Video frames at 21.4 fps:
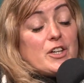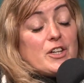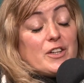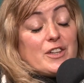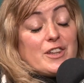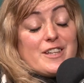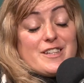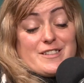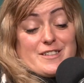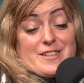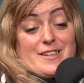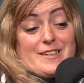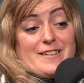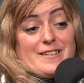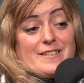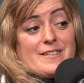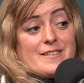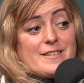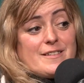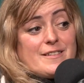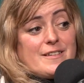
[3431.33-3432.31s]

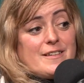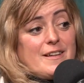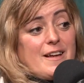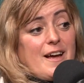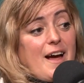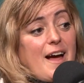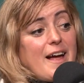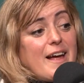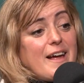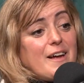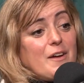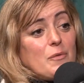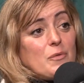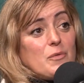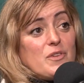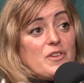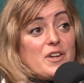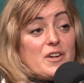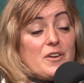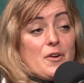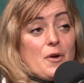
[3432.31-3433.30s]
listen, I
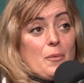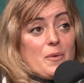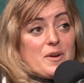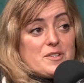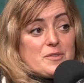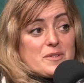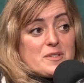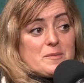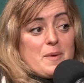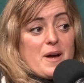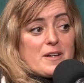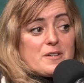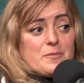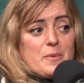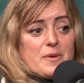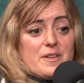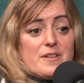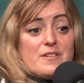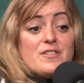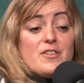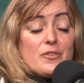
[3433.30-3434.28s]
didn't know what to expect,
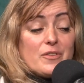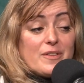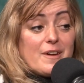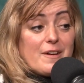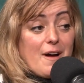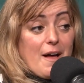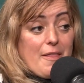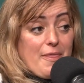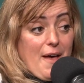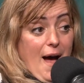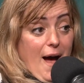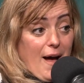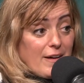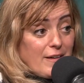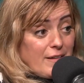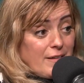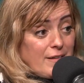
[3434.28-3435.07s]
but certainly not that.